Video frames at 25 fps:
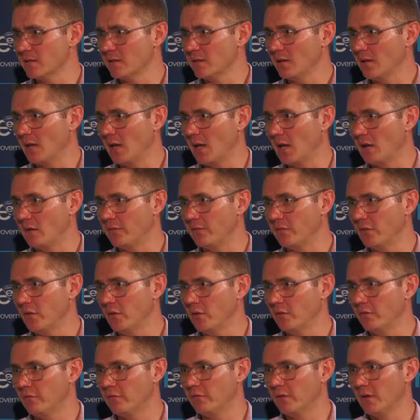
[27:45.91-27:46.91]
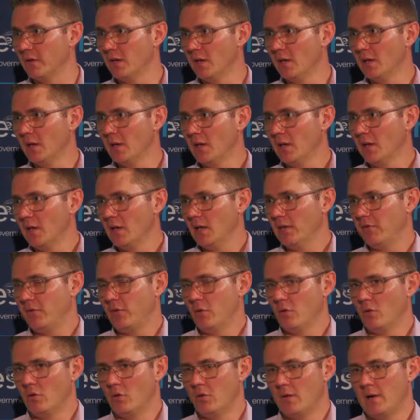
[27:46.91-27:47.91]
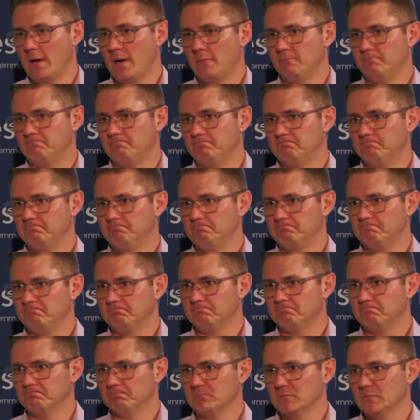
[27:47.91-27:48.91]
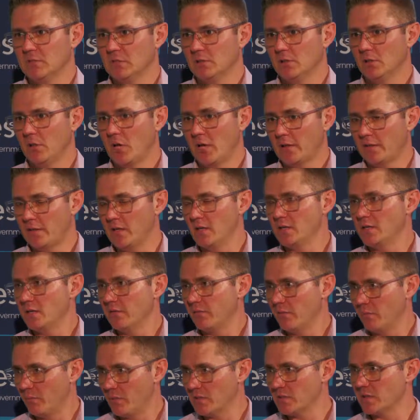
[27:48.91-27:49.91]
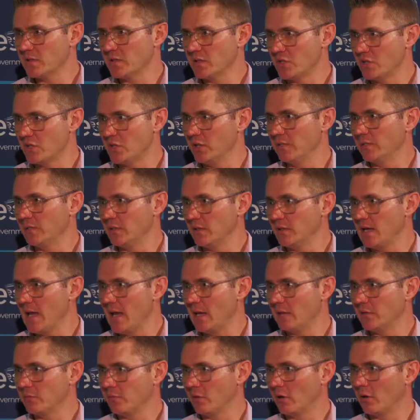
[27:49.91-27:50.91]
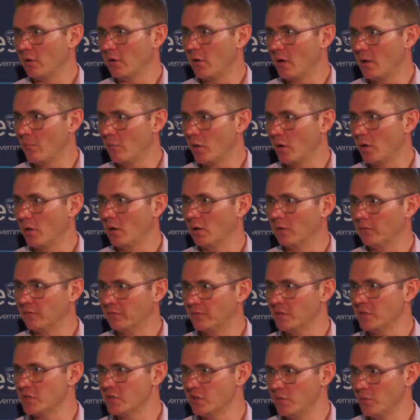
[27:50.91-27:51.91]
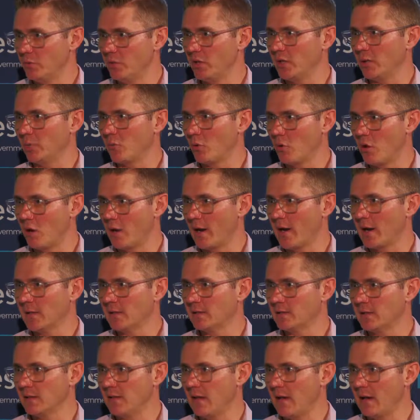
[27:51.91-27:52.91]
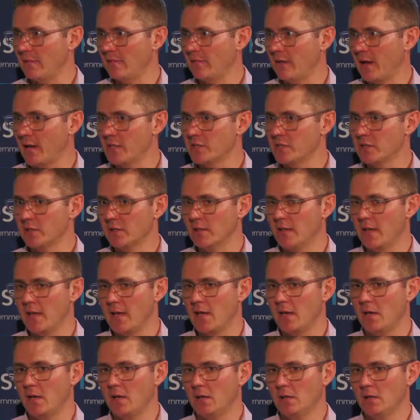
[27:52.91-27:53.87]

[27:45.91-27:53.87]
If you're like this, if your business has shifted now to an online model of distributing product in that fashion, then